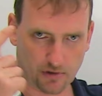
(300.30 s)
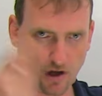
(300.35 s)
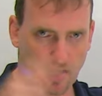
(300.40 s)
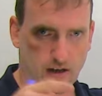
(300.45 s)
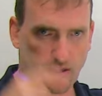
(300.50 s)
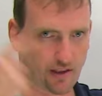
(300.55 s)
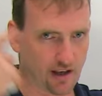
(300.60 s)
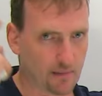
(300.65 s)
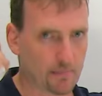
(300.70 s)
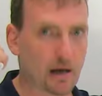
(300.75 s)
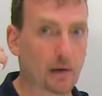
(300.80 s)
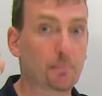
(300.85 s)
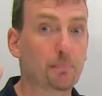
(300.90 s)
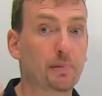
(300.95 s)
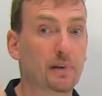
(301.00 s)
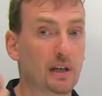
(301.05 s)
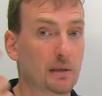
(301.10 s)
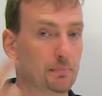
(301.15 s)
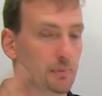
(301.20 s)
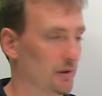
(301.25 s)
Think about
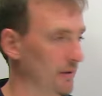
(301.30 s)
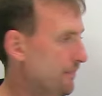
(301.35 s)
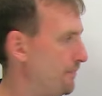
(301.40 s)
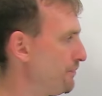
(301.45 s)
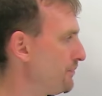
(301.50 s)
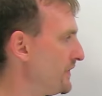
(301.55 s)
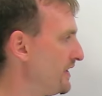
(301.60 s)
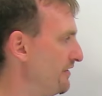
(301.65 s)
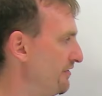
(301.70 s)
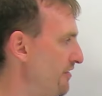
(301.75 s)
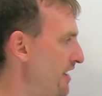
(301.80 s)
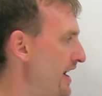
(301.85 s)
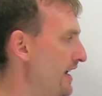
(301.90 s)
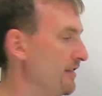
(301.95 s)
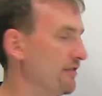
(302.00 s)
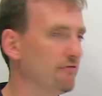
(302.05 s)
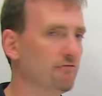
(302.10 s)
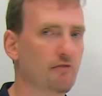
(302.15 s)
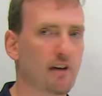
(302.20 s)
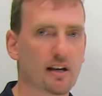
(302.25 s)
people,
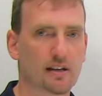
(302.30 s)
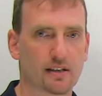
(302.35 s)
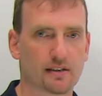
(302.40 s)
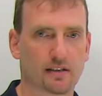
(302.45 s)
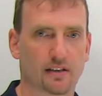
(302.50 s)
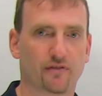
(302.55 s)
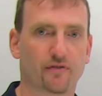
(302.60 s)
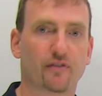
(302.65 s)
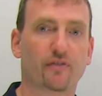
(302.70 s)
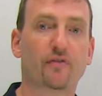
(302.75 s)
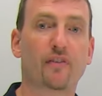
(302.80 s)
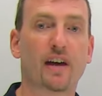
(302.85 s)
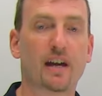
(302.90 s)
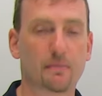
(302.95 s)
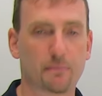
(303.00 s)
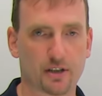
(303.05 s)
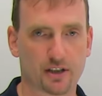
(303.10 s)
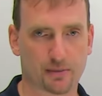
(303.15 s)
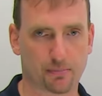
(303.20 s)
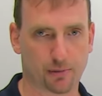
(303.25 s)
friend, relative,
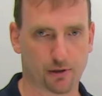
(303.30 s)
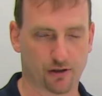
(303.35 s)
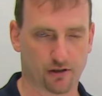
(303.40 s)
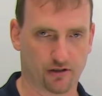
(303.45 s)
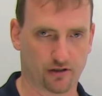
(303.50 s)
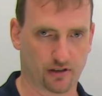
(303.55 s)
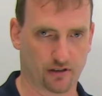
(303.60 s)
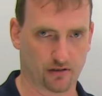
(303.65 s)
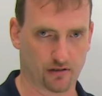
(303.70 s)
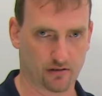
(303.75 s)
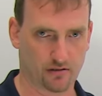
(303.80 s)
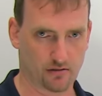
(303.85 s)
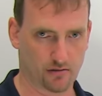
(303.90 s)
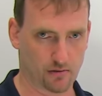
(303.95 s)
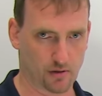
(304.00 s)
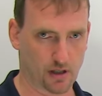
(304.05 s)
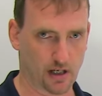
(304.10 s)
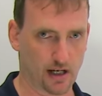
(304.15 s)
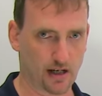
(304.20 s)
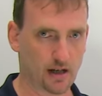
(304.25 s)
famous person,
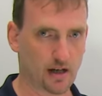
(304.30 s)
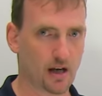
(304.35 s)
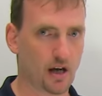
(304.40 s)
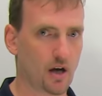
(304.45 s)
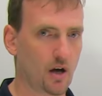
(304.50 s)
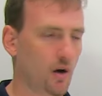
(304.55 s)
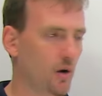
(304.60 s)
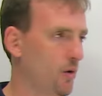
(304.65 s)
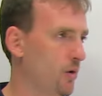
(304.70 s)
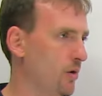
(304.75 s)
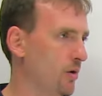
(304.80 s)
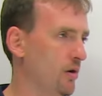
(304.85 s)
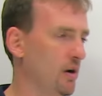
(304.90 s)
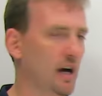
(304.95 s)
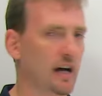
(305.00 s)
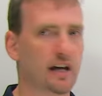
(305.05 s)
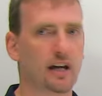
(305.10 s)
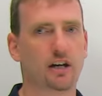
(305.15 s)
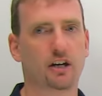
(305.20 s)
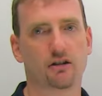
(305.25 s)
okay? Or
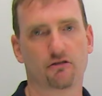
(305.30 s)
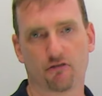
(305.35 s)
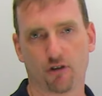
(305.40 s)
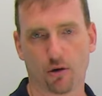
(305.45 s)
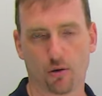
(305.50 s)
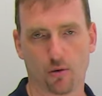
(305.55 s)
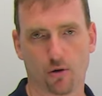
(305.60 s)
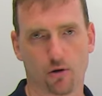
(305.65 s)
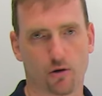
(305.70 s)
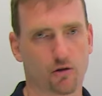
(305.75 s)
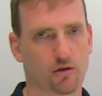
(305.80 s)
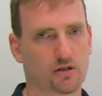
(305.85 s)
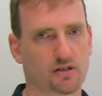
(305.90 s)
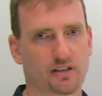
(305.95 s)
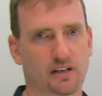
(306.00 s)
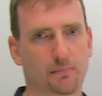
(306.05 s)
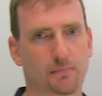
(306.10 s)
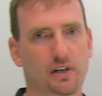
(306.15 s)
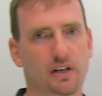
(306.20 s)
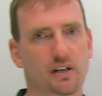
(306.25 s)
a hero, or
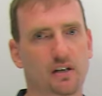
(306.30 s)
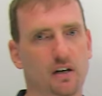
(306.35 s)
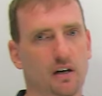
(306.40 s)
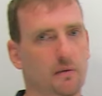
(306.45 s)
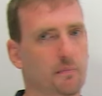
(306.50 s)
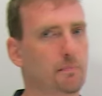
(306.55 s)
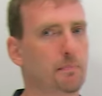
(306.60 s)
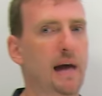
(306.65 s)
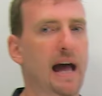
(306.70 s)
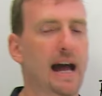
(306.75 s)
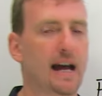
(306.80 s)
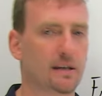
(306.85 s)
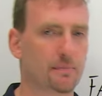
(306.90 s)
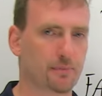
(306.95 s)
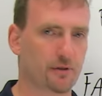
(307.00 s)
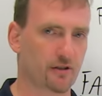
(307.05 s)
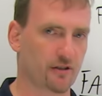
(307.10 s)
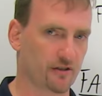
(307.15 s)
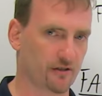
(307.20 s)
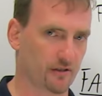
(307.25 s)
somebody, or a bad
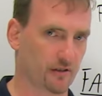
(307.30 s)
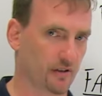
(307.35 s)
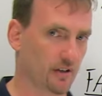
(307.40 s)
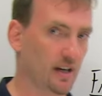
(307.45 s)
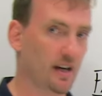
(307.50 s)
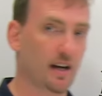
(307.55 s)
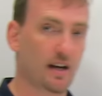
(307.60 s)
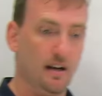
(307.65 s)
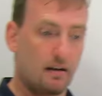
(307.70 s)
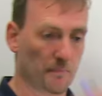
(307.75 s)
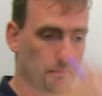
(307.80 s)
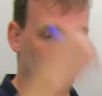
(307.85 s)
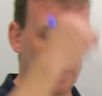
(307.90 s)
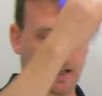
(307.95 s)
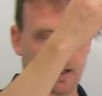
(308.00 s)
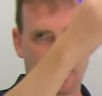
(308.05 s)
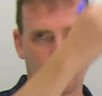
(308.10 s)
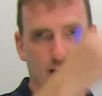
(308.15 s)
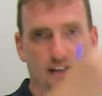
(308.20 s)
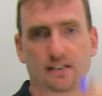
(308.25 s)
person.
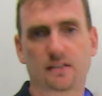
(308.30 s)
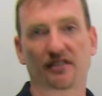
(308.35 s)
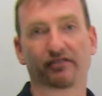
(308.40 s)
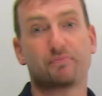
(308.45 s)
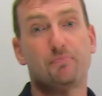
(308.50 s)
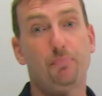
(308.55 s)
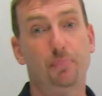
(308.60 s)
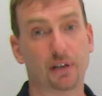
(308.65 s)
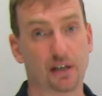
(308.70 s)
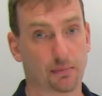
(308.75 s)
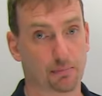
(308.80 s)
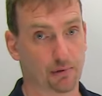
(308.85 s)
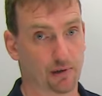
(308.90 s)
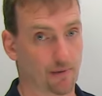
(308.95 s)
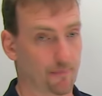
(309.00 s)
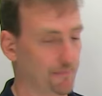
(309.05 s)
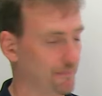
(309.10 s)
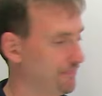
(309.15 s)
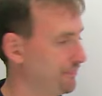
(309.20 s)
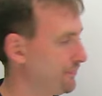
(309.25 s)
Make a list of people.